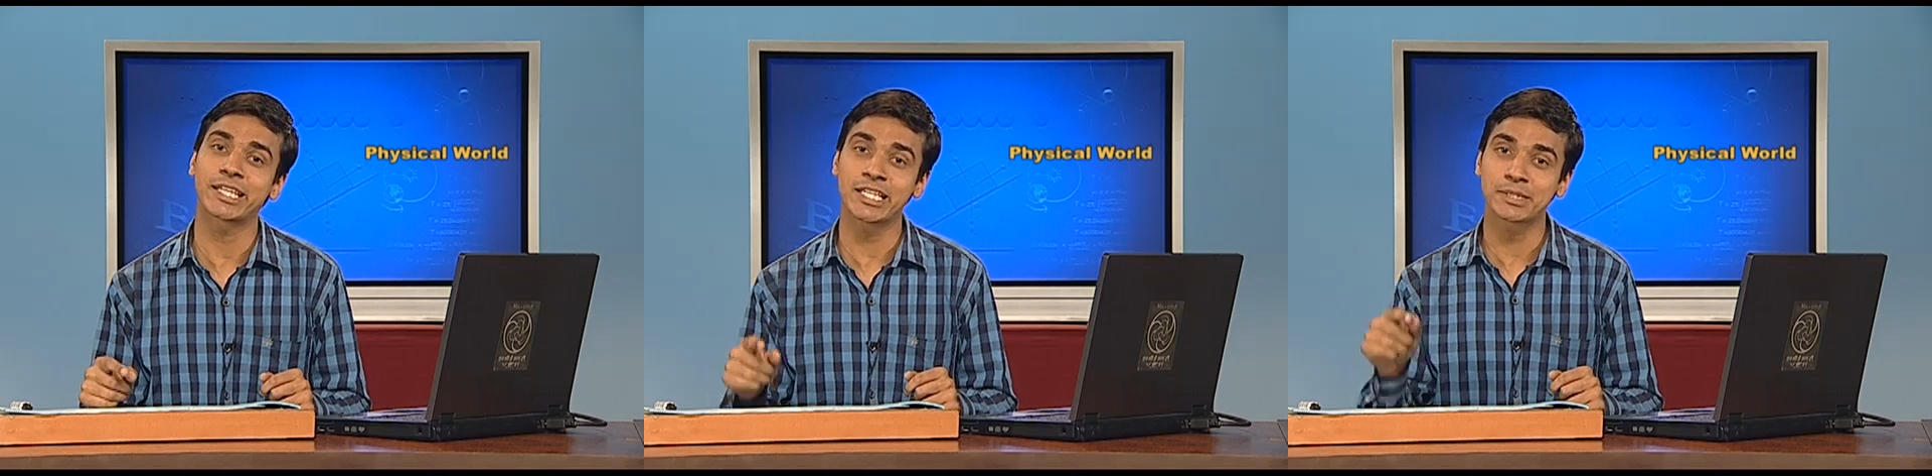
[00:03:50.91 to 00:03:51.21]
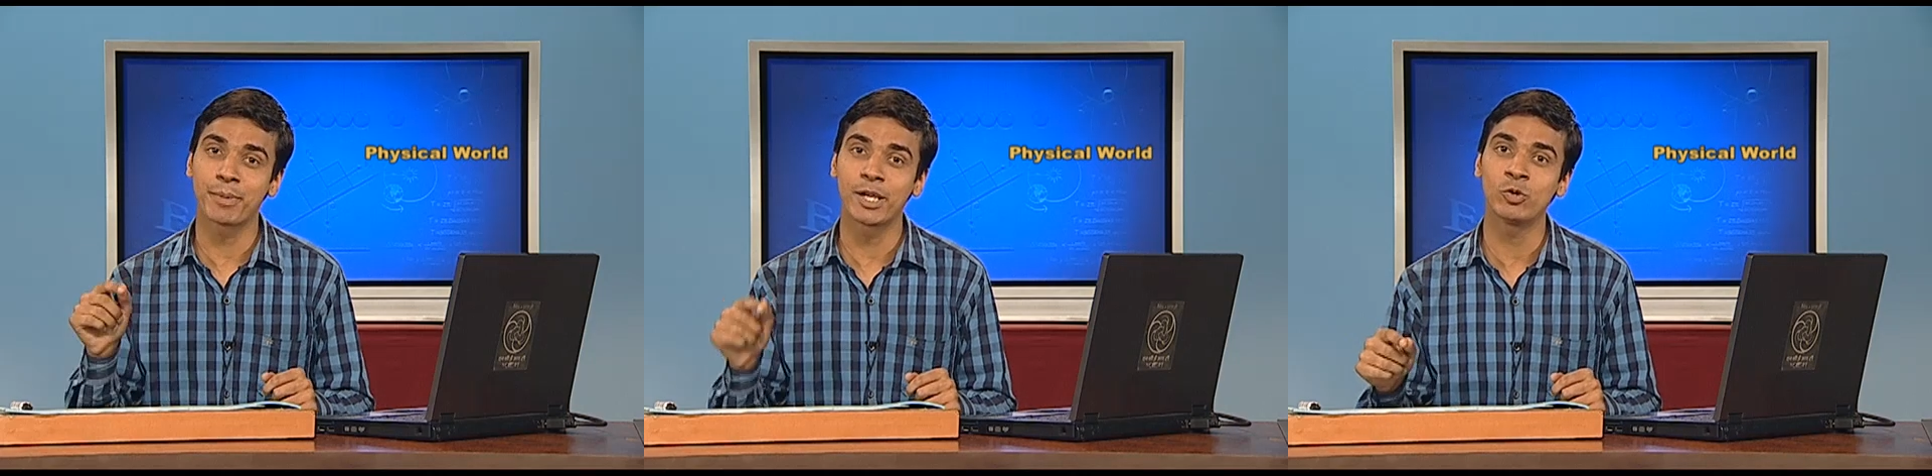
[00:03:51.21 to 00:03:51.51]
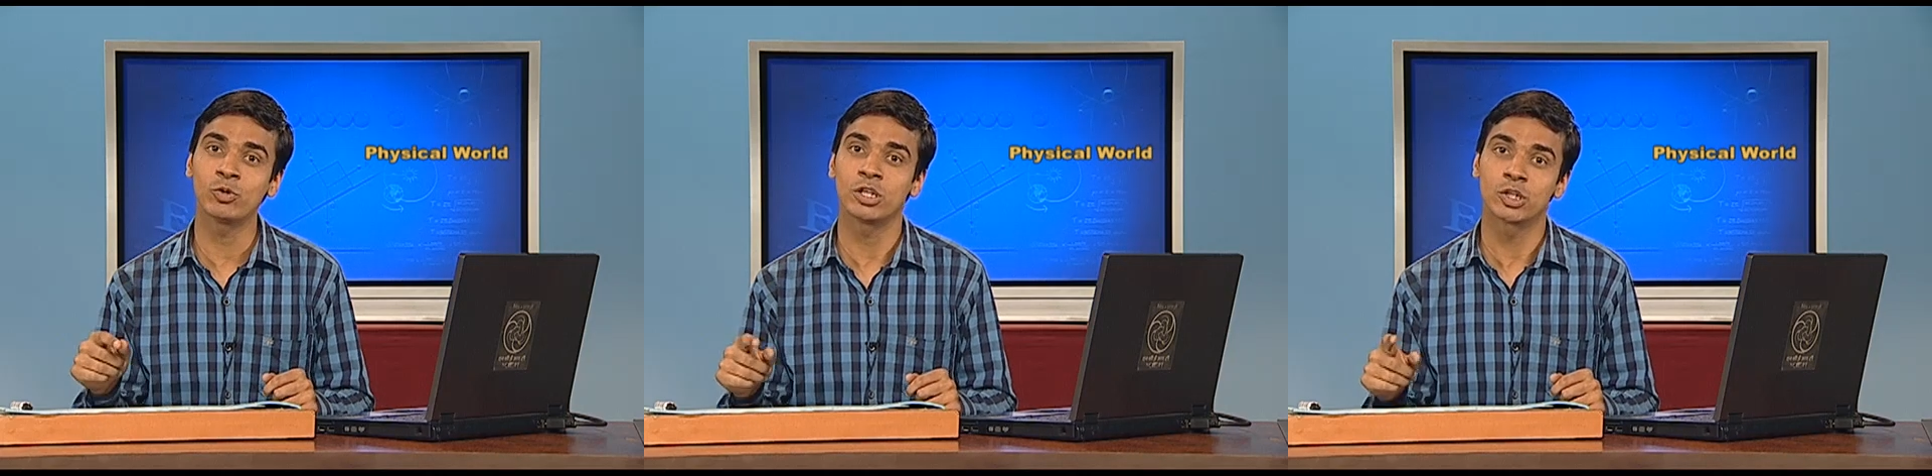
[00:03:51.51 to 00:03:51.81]
this
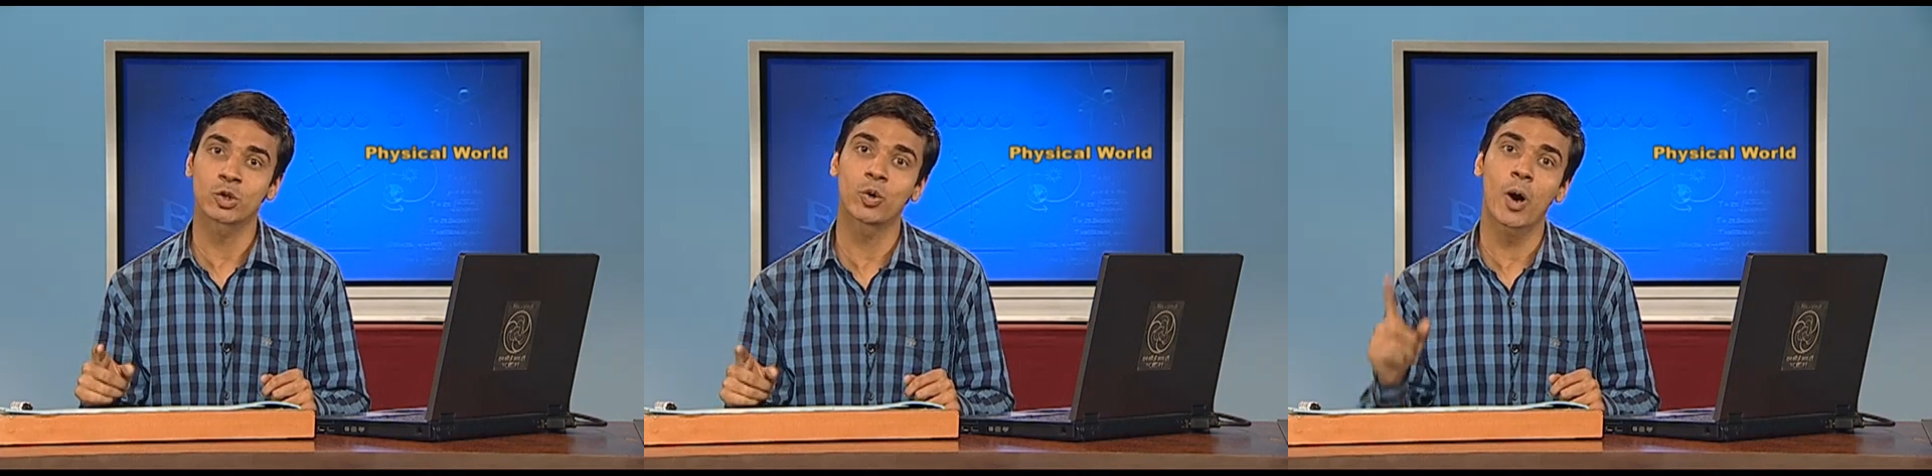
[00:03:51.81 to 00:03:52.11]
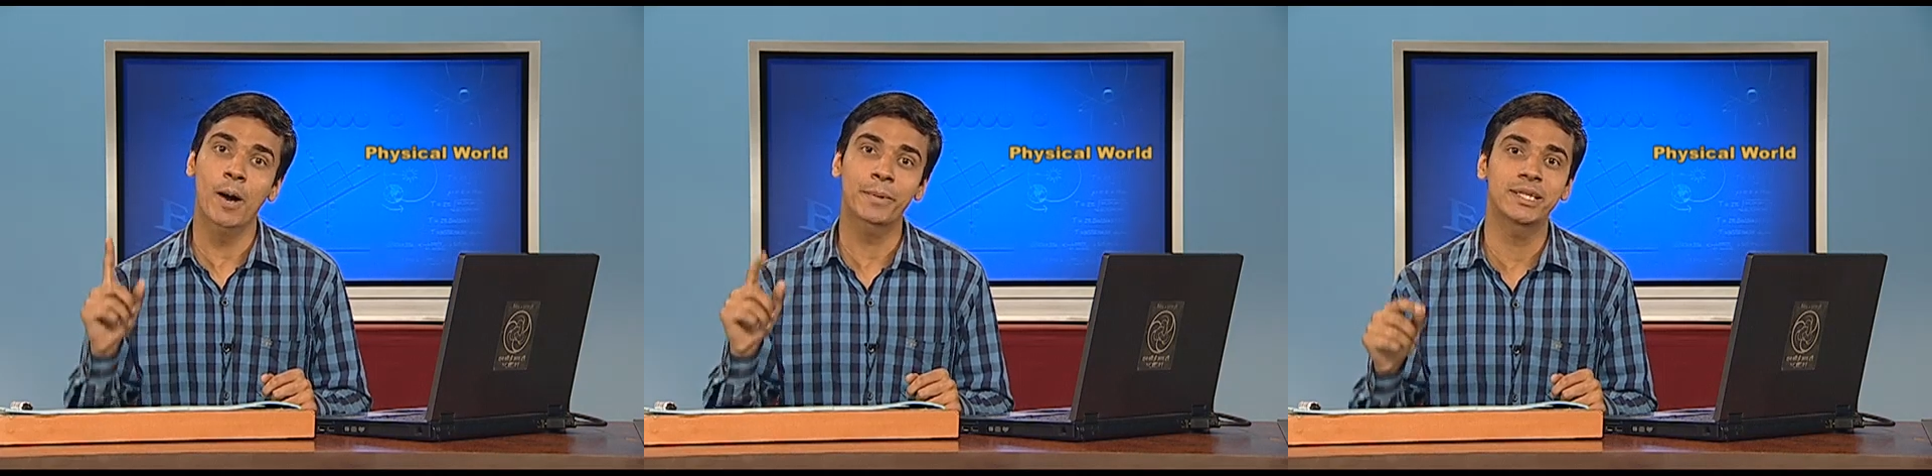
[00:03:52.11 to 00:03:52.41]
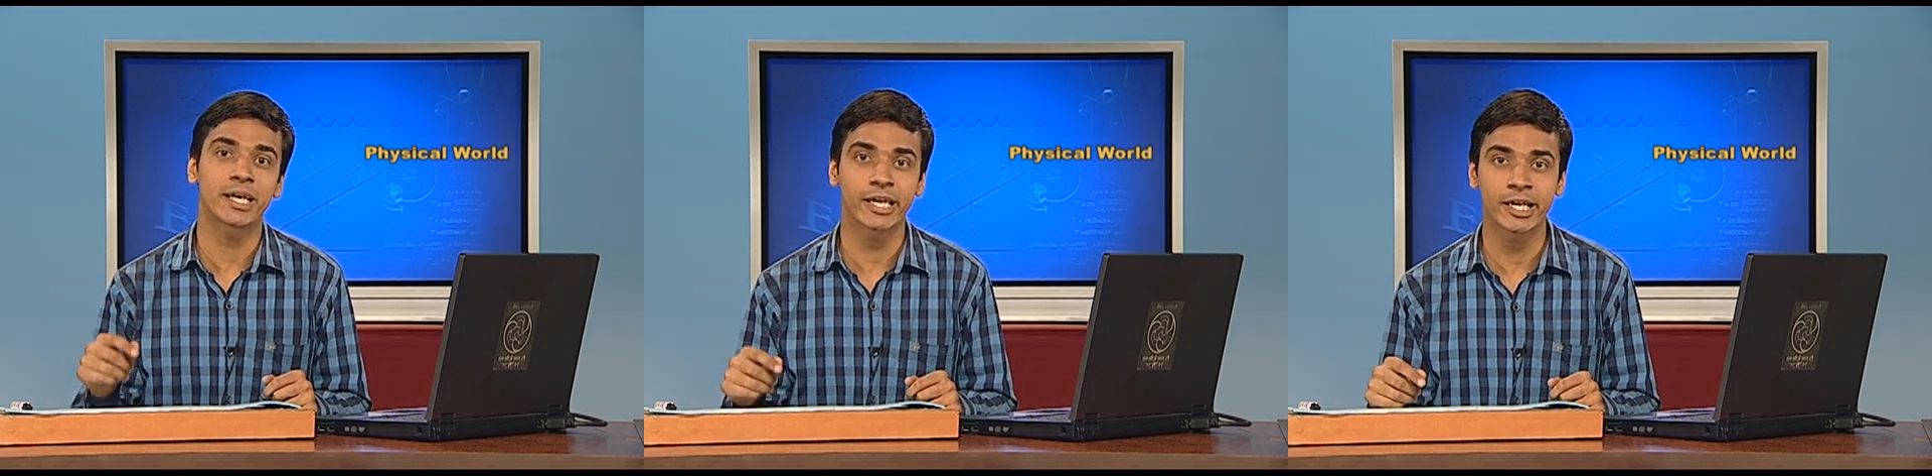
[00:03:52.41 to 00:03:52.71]
balloon to go up in
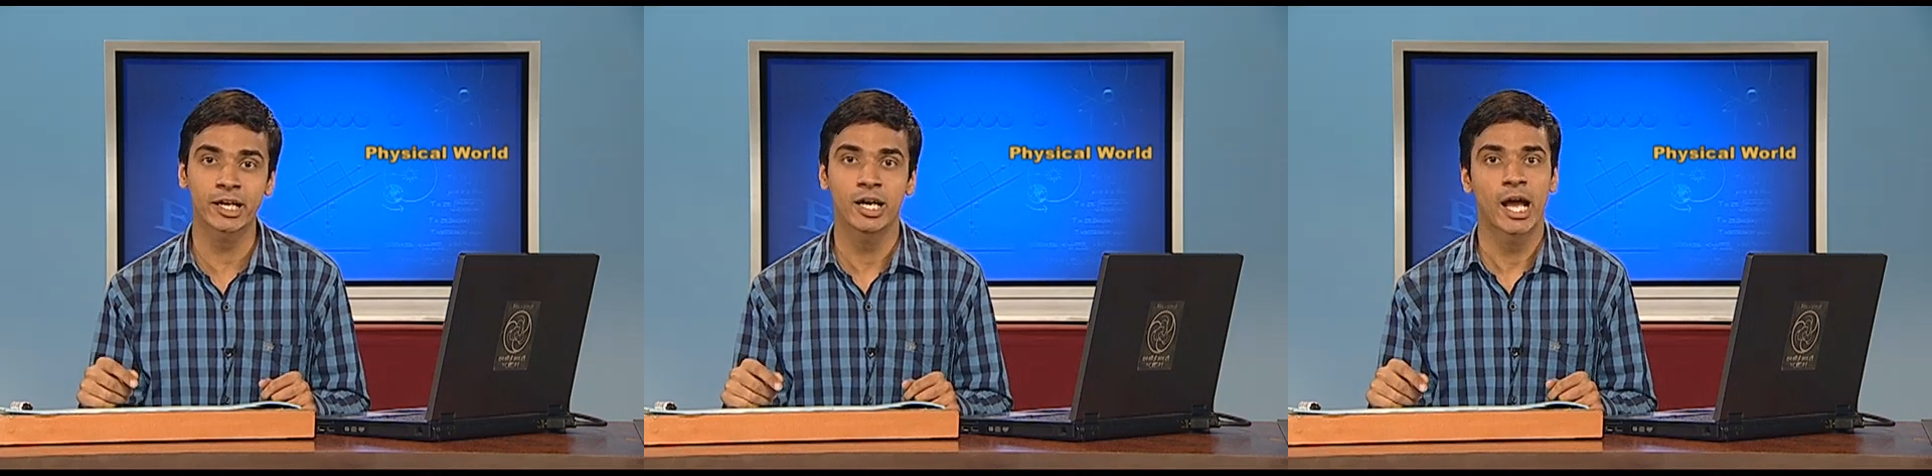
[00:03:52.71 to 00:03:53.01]
the air,